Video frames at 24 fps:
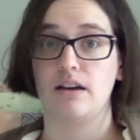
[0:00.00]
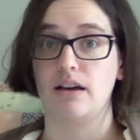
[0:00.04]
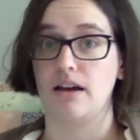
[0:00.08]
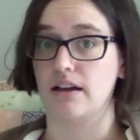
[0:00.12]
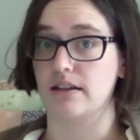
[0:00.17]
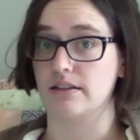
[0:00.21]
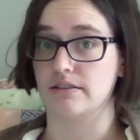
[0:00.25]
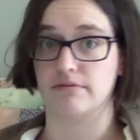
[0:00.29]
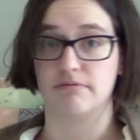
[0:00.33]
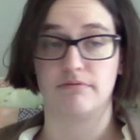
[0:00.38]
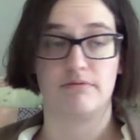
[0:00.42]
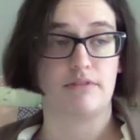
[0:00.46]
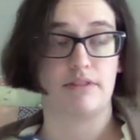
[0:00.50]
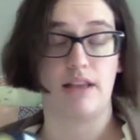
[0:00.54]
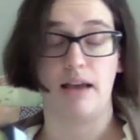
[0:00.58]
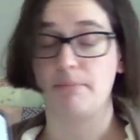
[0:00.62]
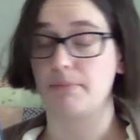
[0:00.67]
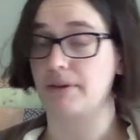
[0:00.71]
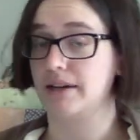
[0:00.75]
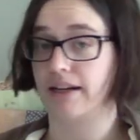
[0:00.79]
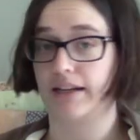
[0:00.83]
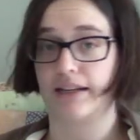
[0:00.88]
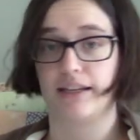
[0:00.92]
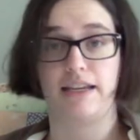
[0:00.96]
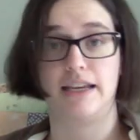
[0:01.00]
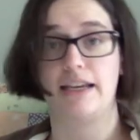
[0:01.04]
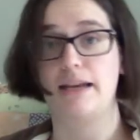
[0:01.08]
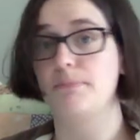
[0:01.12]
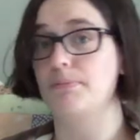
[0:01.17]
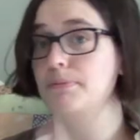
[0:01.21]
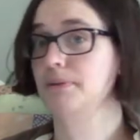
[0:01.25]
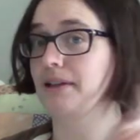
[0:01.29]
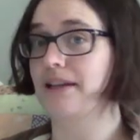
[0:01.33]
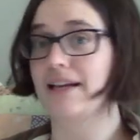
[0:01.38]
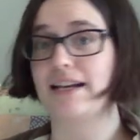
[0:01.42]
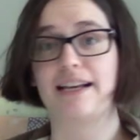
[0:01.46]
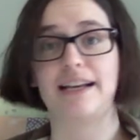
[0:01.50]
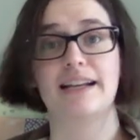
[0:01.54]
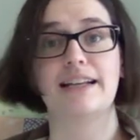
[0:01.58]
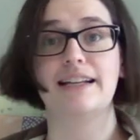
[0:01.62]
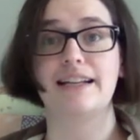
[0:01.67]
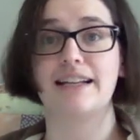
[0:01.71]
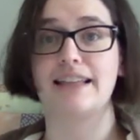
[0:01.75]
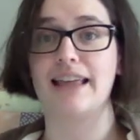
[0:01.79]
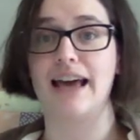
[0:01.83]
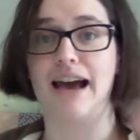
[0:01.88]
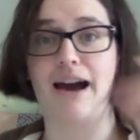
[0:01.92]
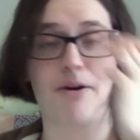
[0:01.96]
I'm going to keep linking
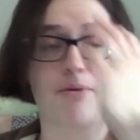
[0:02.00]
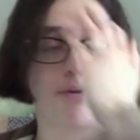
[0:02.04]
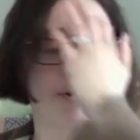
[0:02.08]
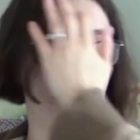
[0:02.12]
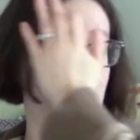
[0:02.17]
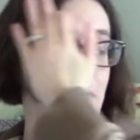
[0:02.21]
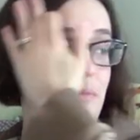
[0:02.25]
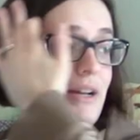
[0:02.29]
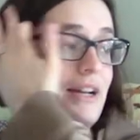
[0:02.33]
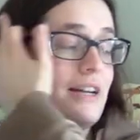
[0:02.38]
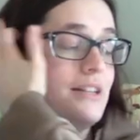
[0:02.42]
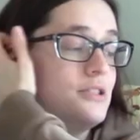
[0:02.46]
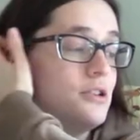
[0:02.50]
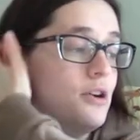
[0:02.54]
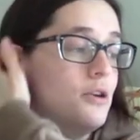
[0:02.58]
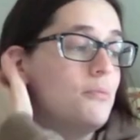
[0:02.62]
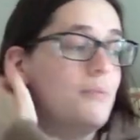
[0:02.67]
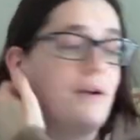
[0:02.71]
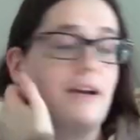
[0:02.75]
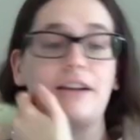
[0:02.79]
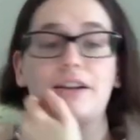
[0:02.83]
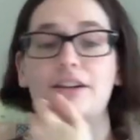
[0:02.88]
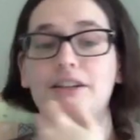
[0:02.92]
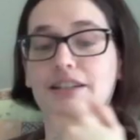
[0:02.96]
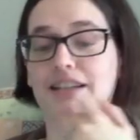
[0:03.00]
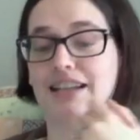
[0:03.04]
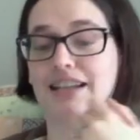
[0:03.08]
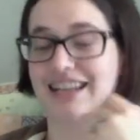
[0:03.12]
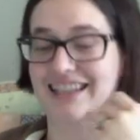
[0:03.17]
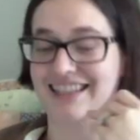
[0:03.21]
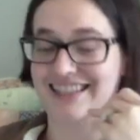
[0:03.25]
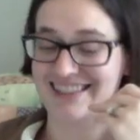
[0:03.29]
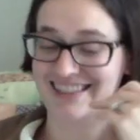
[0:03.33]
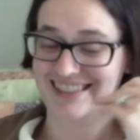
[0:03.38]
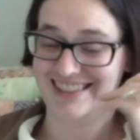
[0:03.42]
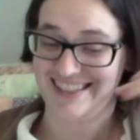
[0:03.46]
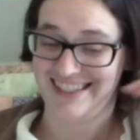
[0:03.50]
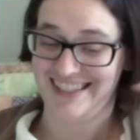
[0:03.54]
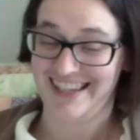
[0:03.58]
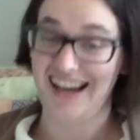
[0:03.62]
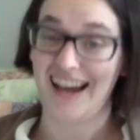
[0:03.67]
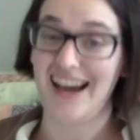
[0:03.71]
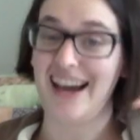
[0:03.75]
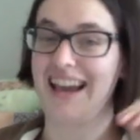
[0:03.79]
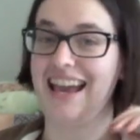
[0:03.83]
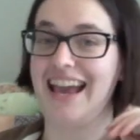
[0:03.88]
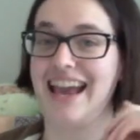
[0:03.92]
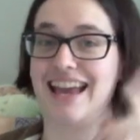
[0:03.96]
to that one because, oh my goodness,
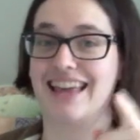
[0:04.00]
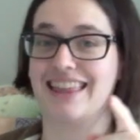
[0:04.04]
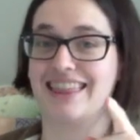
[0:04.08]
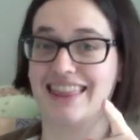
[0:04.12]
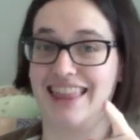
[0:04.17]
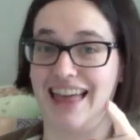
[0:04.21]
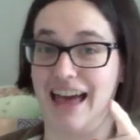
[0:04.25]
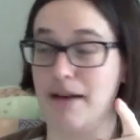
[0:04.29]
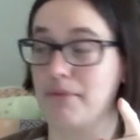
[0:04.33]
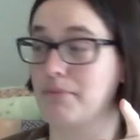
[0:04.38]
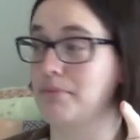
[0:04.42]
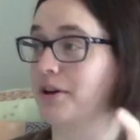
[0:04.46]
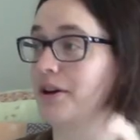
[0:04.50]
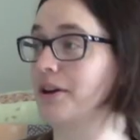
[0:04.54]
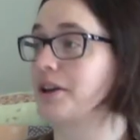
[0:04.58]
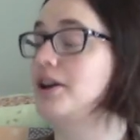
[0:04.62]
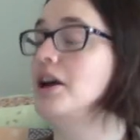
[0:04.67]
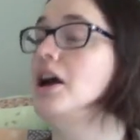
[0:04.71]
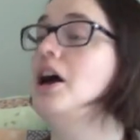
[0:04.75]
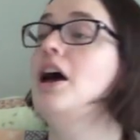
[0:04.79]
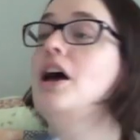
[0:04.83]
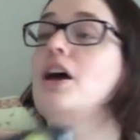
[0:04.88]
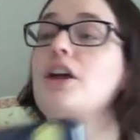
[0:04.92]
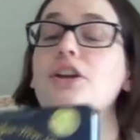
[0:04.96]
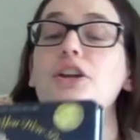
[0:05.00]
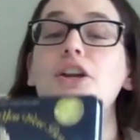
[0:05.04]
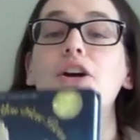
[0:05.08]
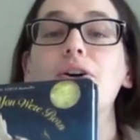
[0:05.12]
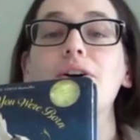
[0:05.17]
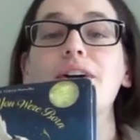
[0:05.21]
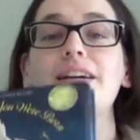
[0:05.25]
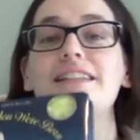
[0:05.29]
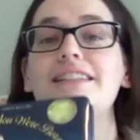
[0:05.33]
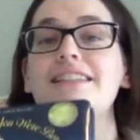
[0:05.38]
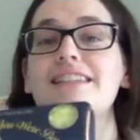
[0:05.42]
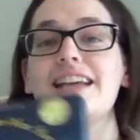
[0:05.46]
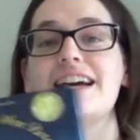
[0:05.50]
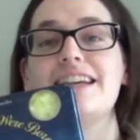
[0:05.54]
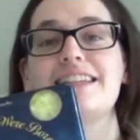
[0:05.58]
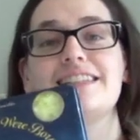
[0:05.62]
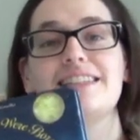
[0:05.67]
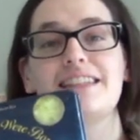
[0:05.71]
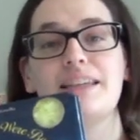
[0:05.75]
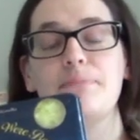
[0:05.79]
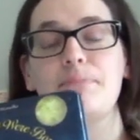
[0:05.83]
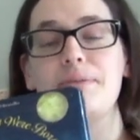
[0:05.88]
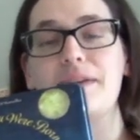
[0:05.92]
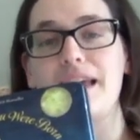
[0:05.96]
I hate that book. No, it's not
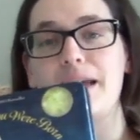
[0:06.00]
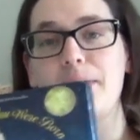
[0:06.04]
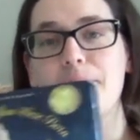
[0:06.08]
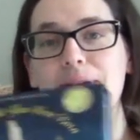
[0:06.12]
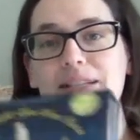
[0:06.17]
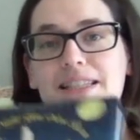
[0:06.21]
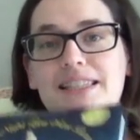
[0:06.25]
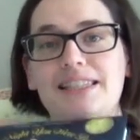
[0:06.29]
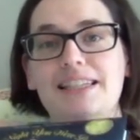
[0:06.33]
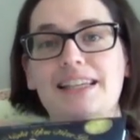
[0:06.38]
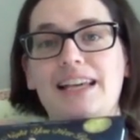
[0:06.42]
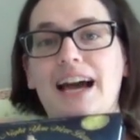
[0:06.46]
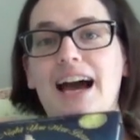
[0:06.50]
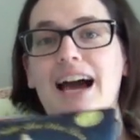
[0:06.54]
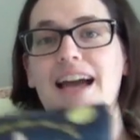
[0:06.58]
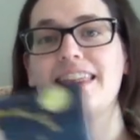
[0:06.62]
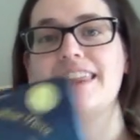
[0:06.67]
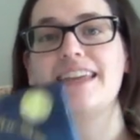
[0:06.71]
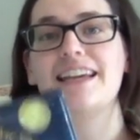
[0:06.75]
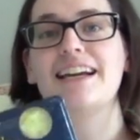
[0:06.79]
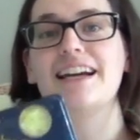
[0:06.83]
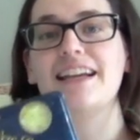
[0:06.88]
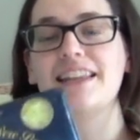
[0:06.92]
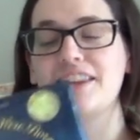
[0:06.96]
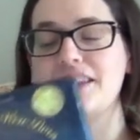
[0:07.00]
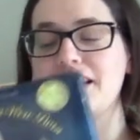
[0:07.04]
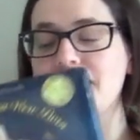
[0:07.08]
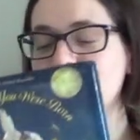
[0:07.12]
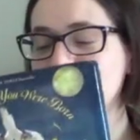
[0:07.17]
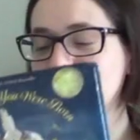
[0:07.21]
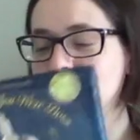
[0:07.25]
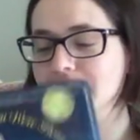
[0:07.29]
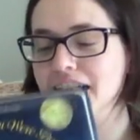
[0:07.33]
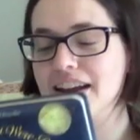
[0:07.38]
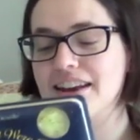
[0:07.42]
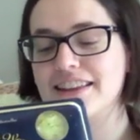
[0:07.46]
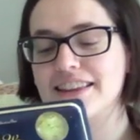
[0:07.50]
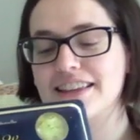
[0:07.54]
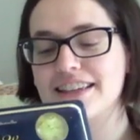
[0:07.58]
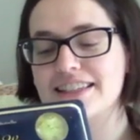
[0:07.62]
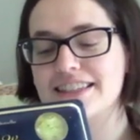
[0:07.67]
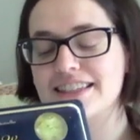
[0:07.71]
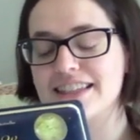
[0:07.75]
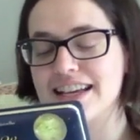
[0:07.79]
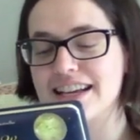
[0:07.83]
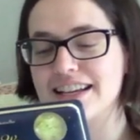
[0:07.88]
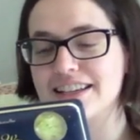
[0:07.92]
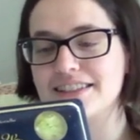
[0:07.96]
Sleepy ABC. I think a lot of
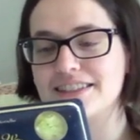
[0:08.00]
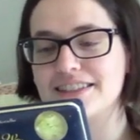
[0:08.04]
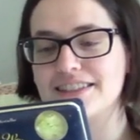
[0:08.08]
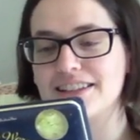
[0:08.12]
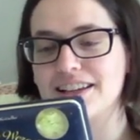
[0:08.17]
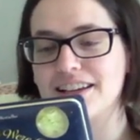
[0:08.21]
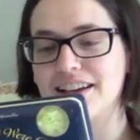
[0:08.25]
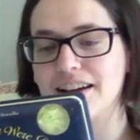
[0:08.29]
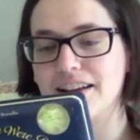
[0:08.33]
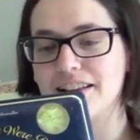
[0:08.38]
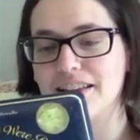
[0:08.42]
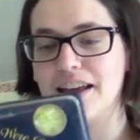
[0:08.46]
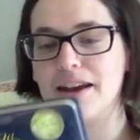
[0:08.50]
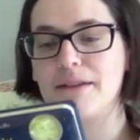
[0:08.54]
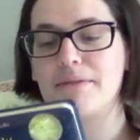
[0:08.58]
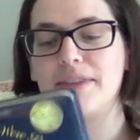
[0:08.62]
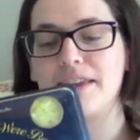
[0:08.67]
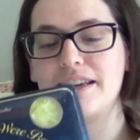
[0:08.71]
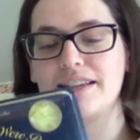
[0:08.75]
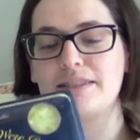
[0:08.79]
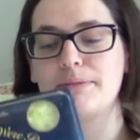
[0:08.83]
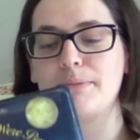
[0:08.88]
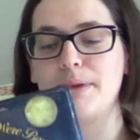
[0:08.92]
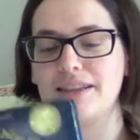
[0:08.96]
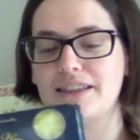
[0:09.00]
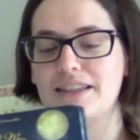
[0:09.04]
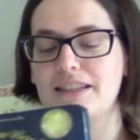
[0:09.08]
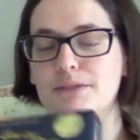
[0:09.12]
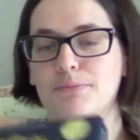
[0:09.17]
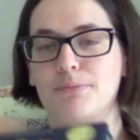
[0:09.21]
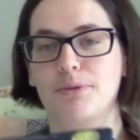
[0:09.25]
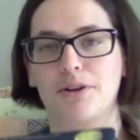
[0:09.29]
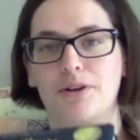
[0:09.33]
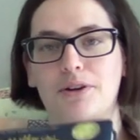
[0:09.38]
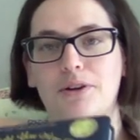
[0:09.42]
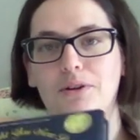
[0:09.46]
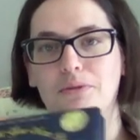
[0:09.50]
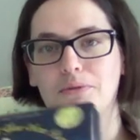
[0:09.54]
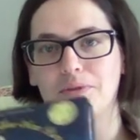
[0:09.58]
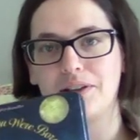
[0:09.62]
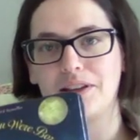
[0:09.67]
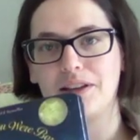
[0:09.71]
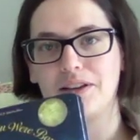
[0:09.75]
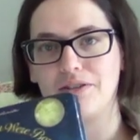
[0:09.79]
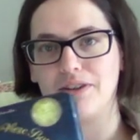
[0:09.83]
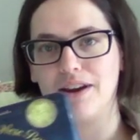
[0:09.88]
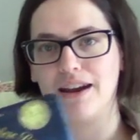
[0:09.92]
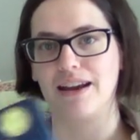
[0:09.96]
things about this book are
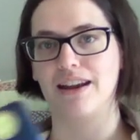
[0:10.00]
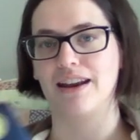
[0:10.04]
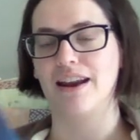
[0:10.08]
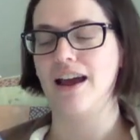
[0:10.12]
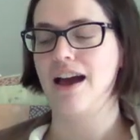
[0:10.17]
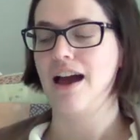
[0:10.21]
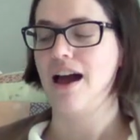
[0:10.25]
really great.